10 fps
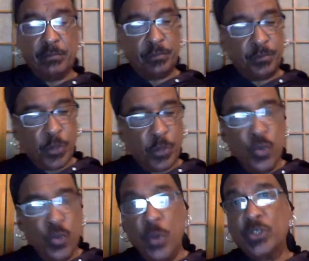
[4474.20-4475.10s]
You
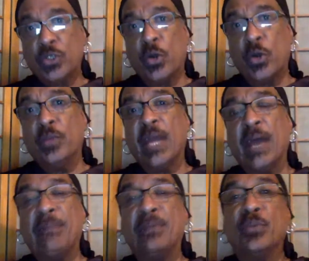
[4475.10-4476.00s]
know the story, what
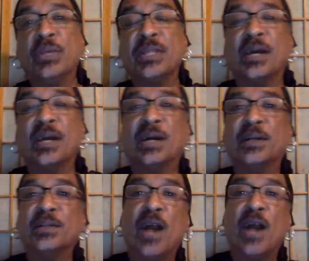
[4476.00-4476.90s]
happened with
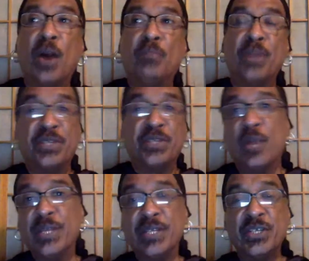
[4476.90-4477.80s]
our brother
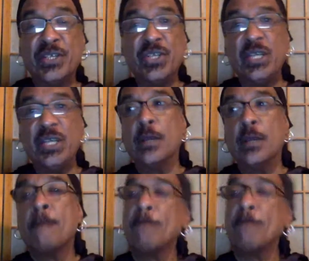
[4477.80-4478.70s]
Tariq Nasheed.
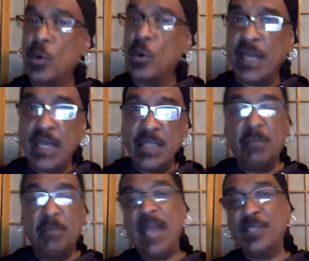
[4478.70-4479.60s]
Okay,
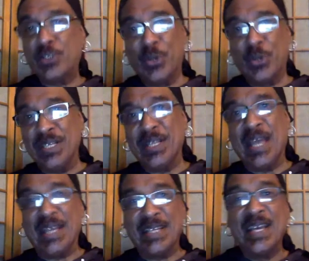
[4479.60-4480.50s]
here's the backstory to
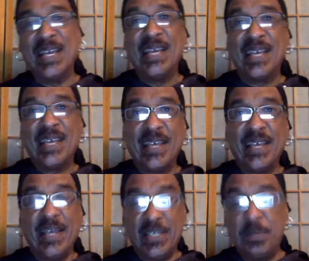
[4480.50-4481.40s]
that
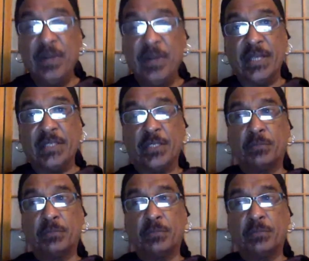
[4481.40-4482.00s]
experience.